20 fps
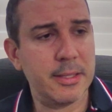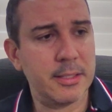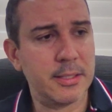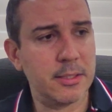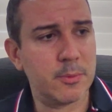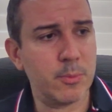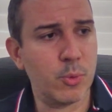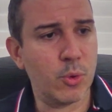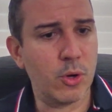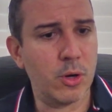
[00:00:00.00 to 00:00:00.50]

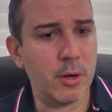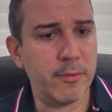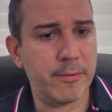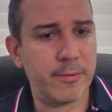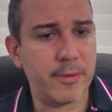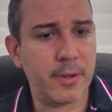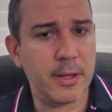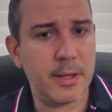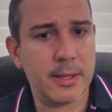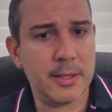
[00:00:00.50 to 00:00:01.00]
is more of
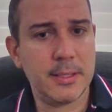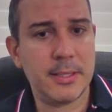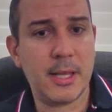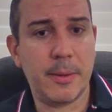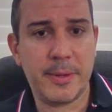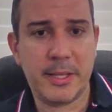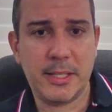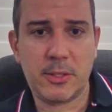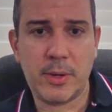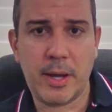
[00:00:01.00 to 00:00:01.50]

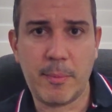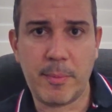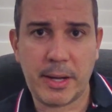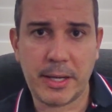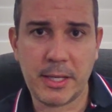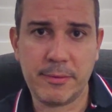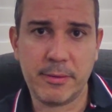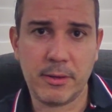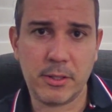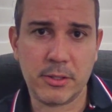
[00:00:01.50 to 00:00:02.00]
coming into our
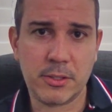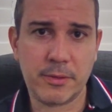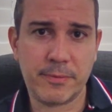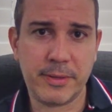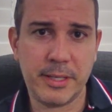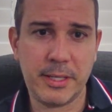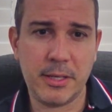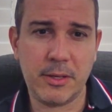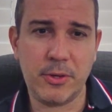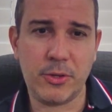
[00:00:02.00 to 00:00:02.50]
money
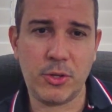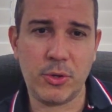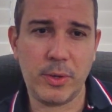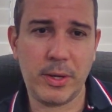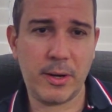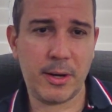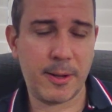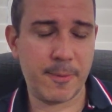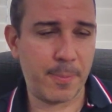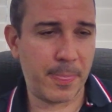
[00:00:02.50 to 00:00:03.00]
philosophy here at New
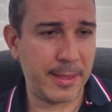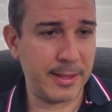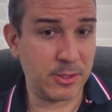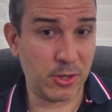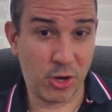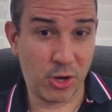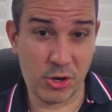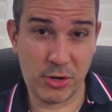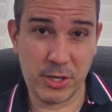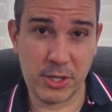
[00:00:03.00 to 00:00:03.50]
Era, is
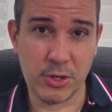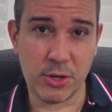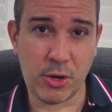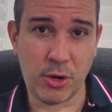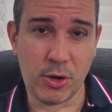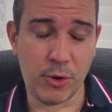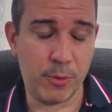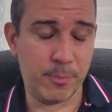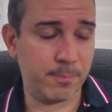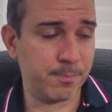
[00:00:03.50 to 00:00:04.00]
owning your
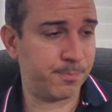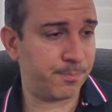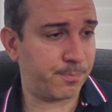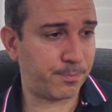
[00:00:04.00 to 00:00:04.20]
home.